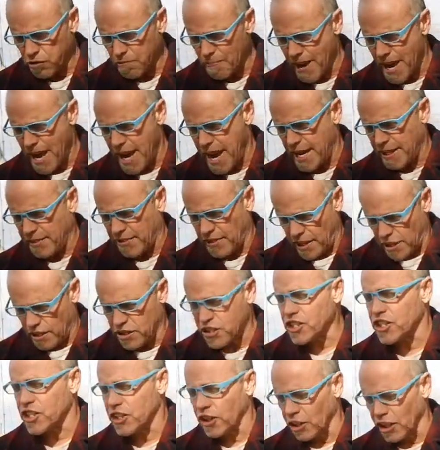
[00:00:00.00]
men that are
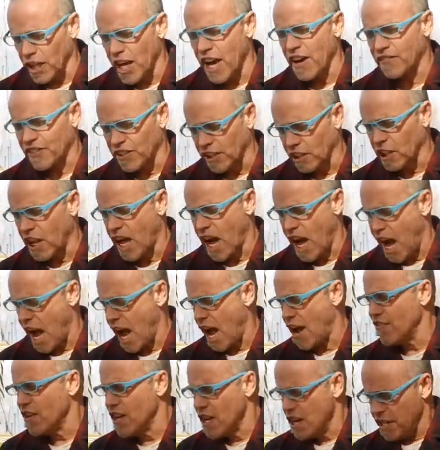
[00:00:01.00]
still left
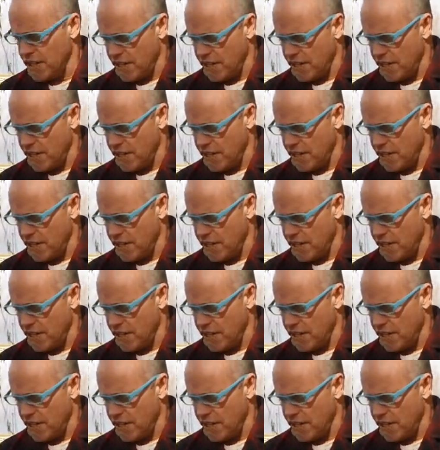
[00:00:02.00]
alive,